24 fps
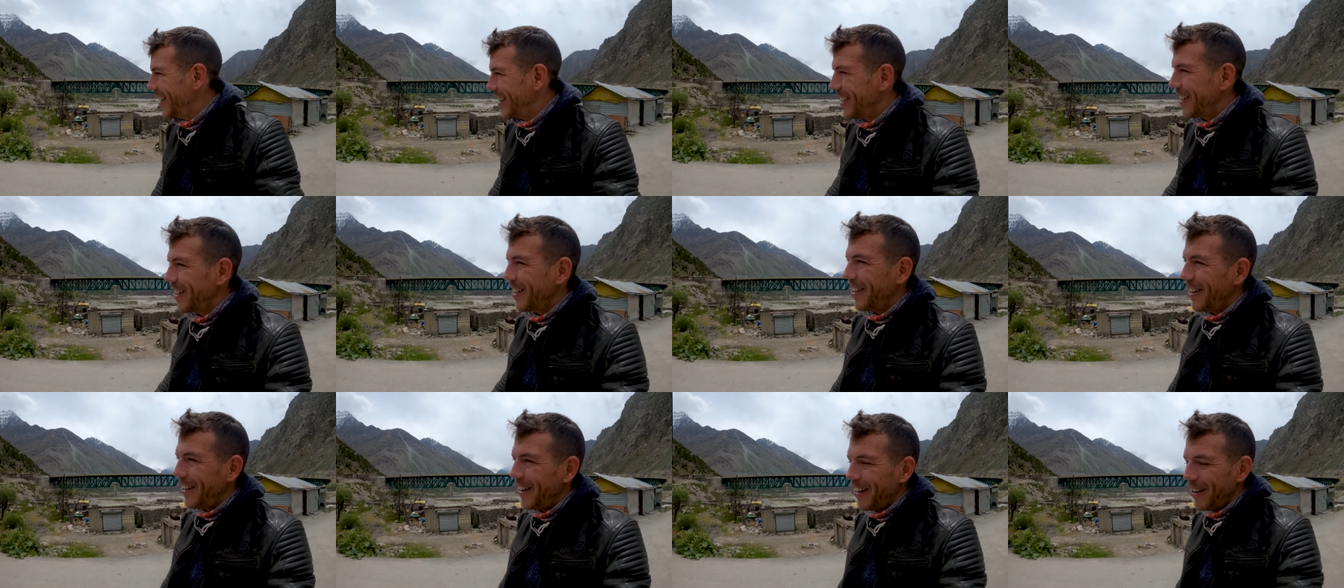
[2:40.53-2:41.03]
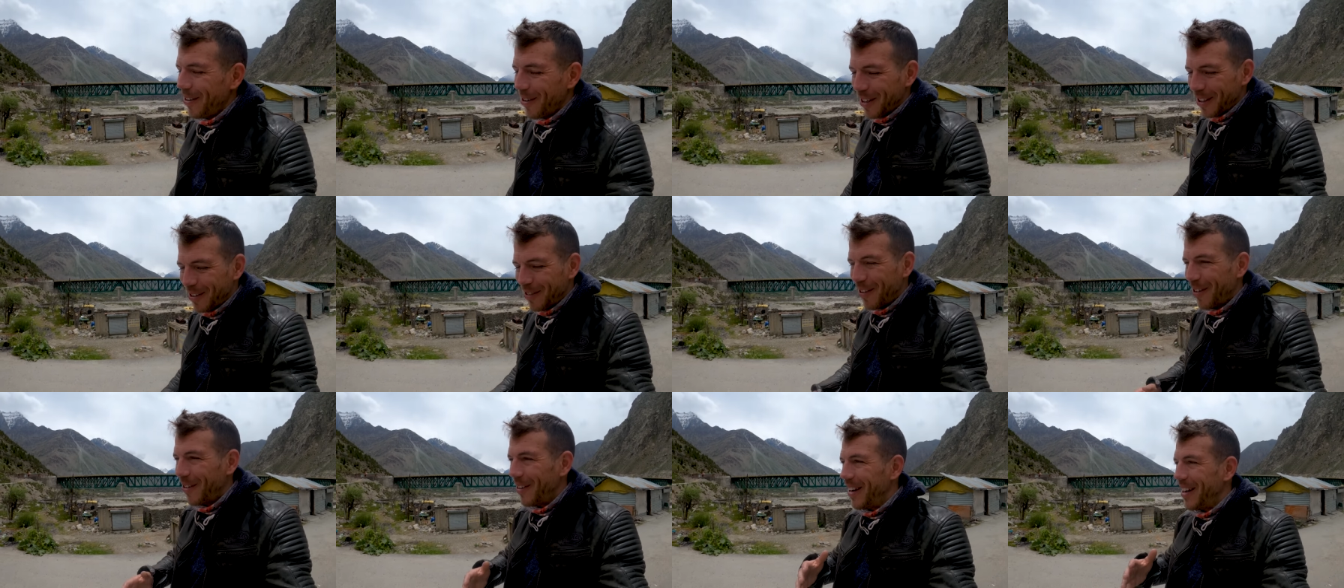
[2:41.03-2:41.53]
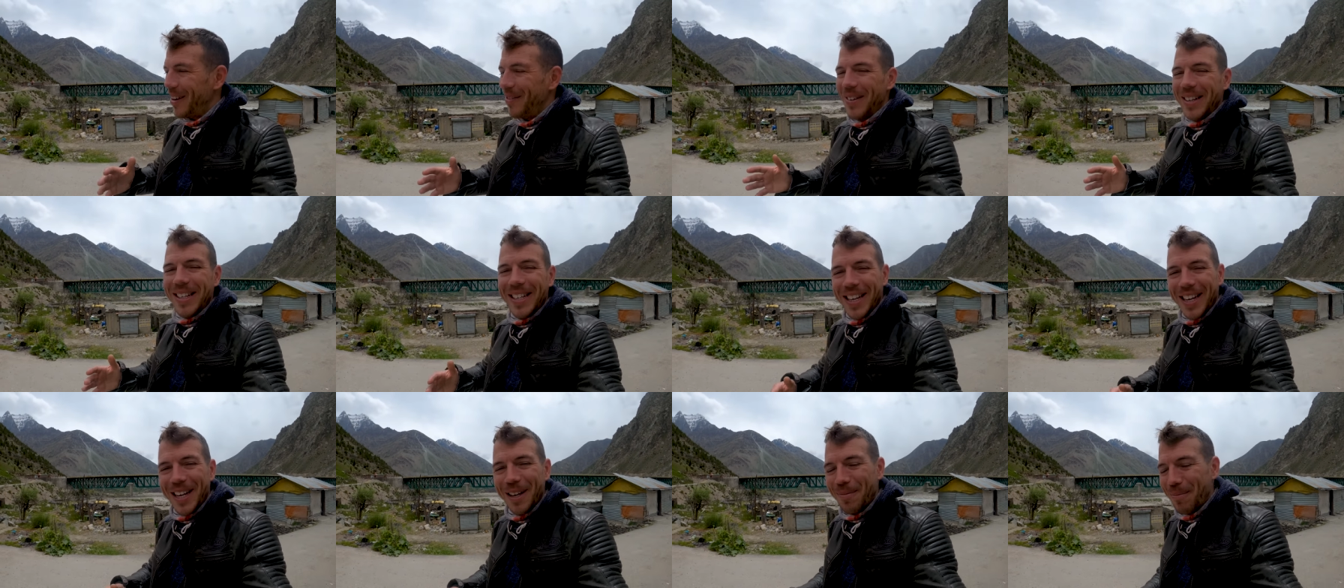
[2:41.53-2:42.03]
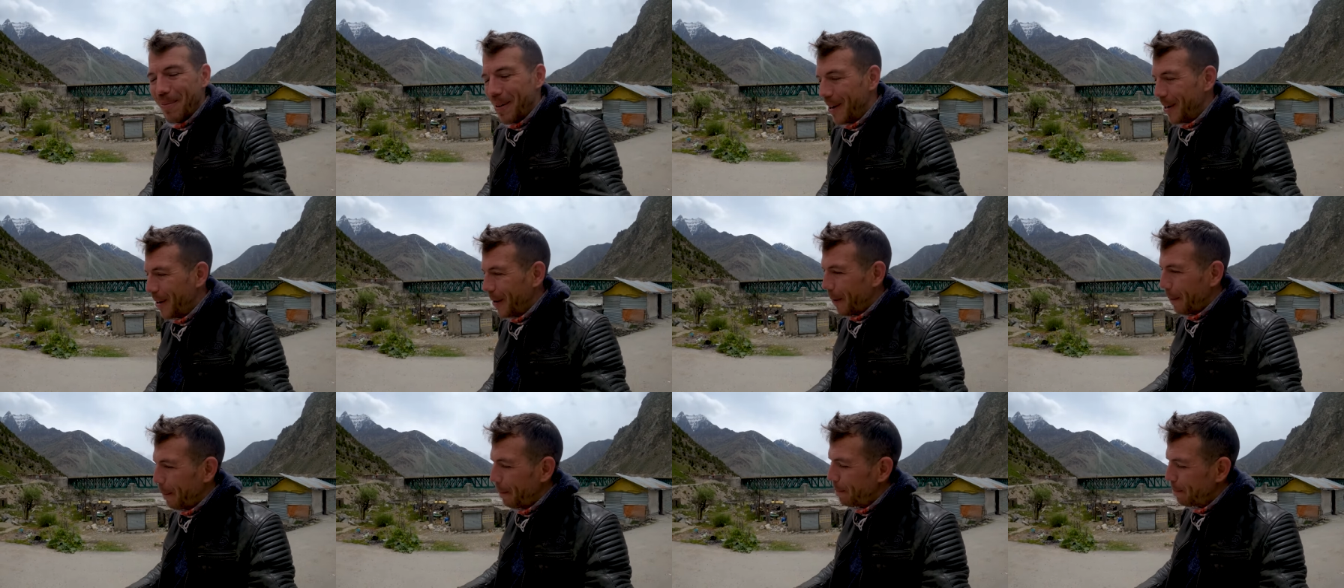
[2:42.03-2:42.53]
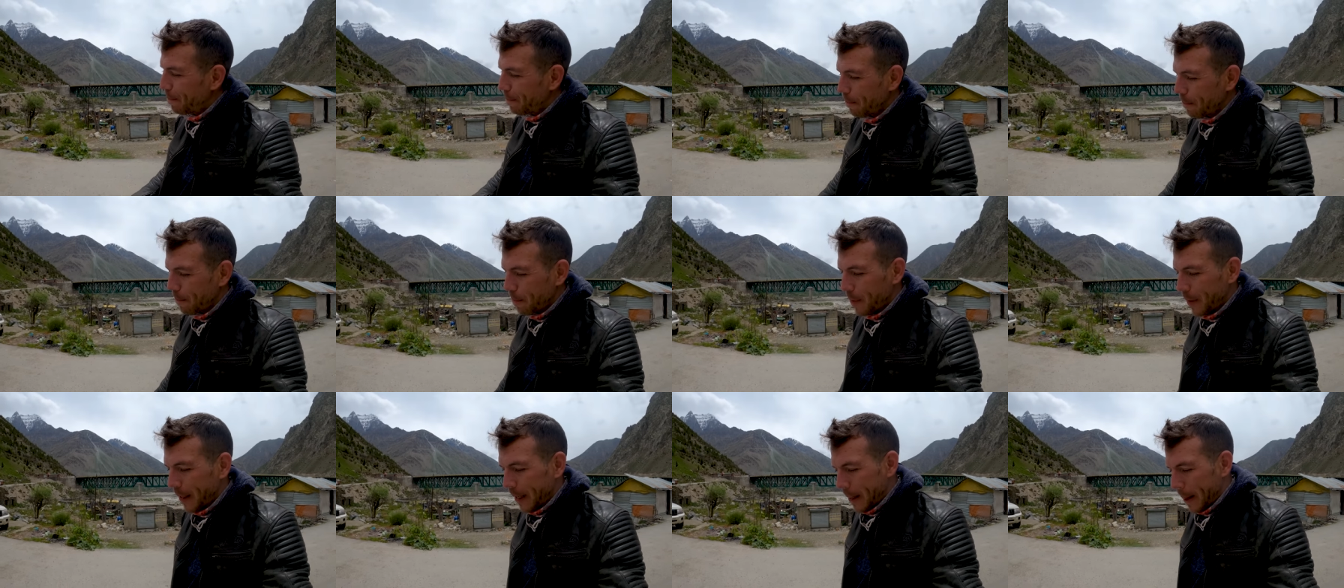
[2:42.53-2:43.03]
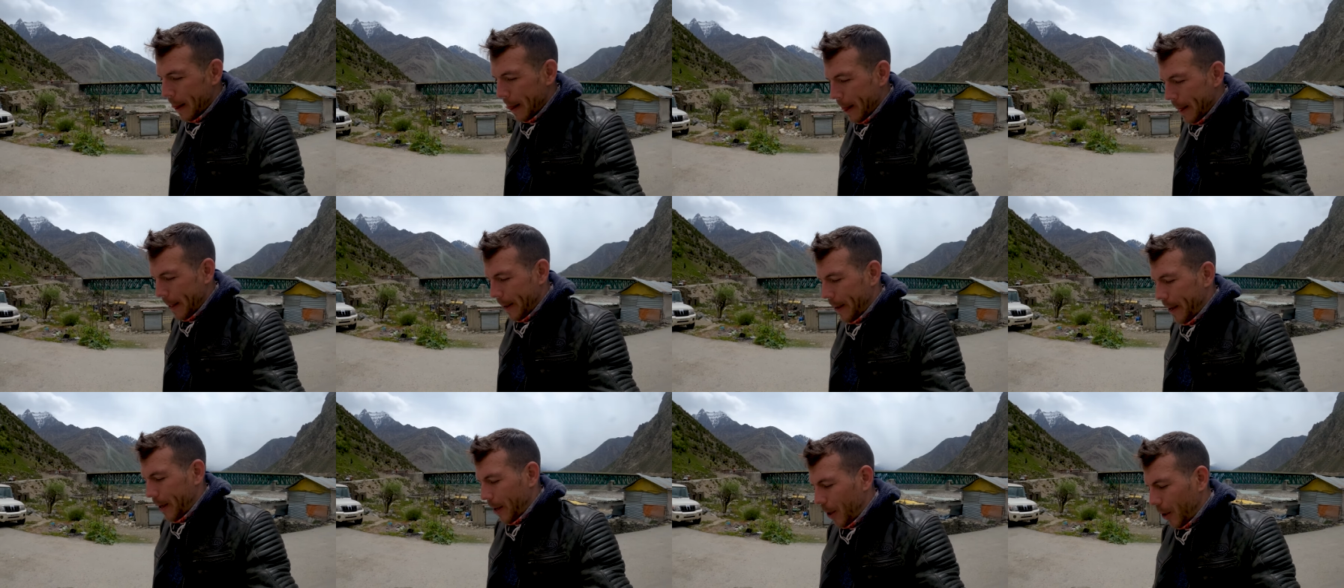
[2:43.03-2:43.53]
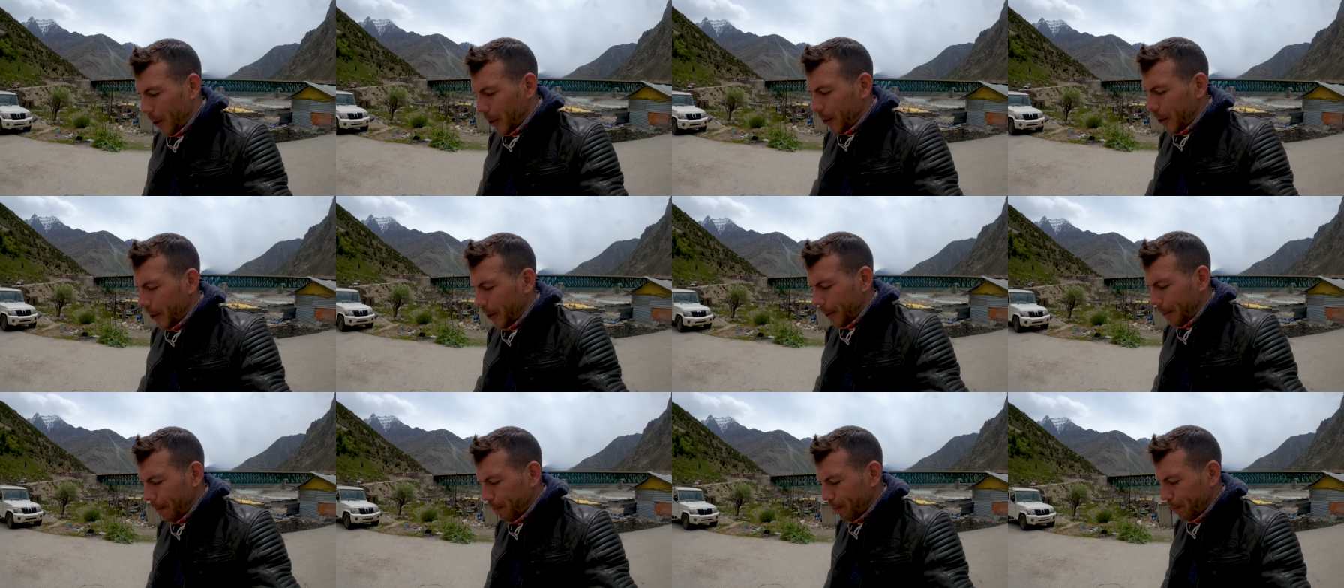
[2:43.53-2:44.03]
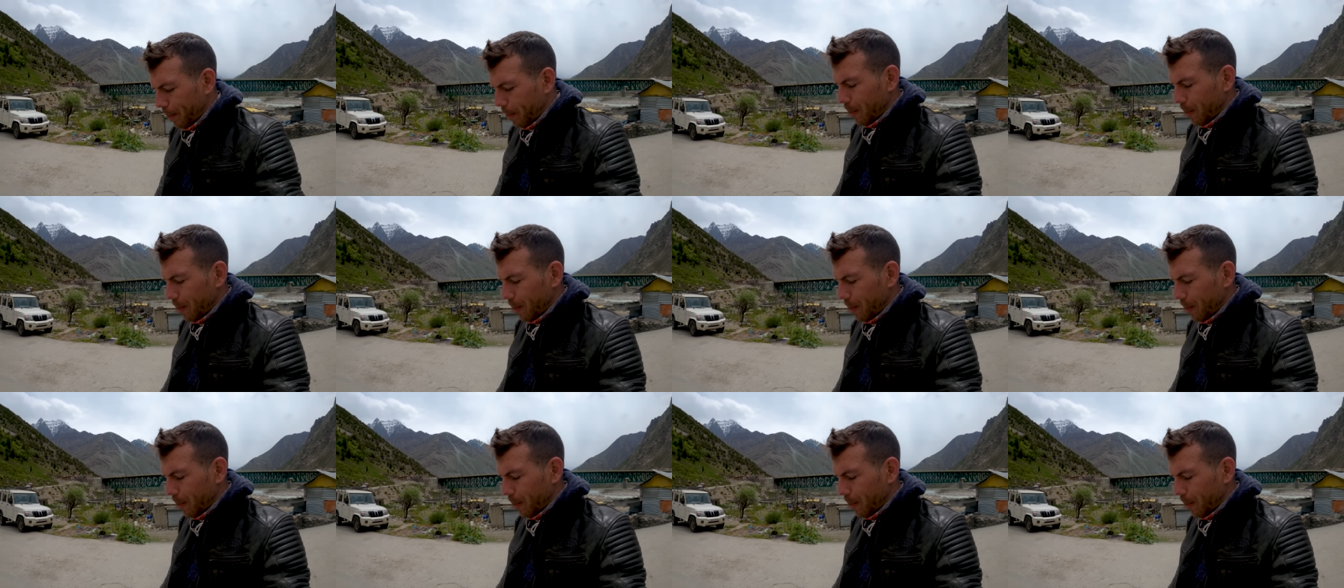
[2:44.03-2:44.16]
so it was very limited, but all good.